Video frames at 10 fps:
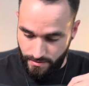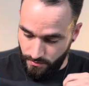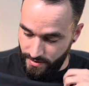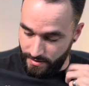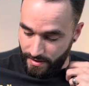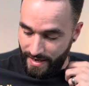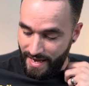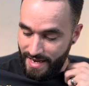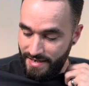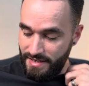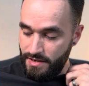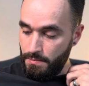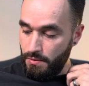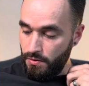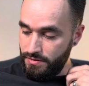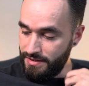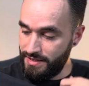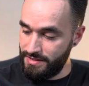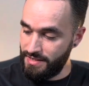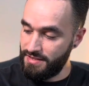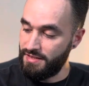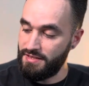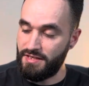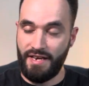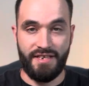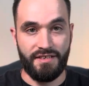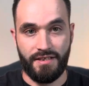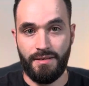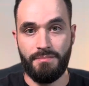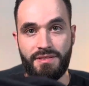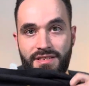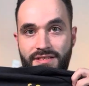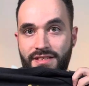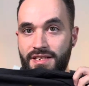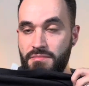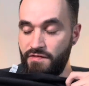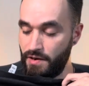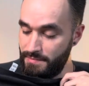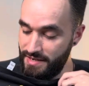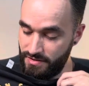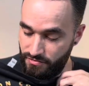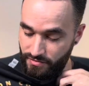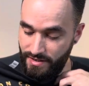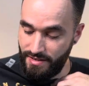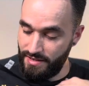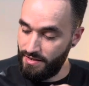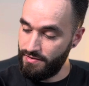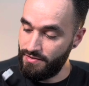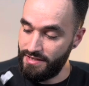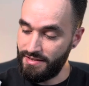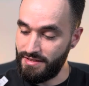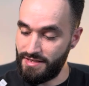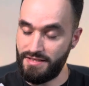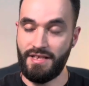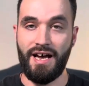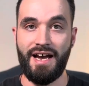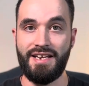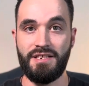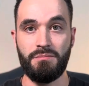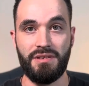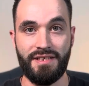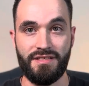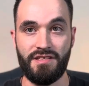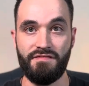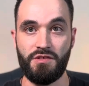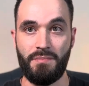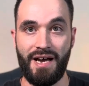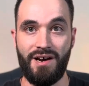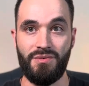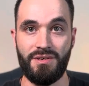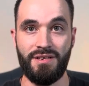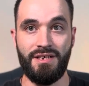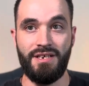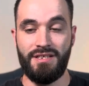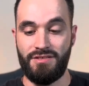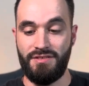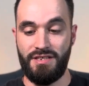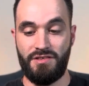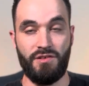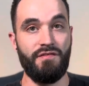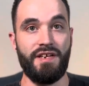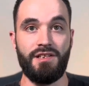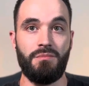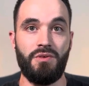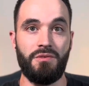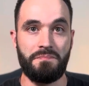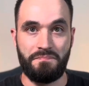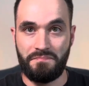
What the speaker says: hand and a bolt, and it says the Zion Company, the name of our ministry, and then underneath it says the hiding place of his power. So these are available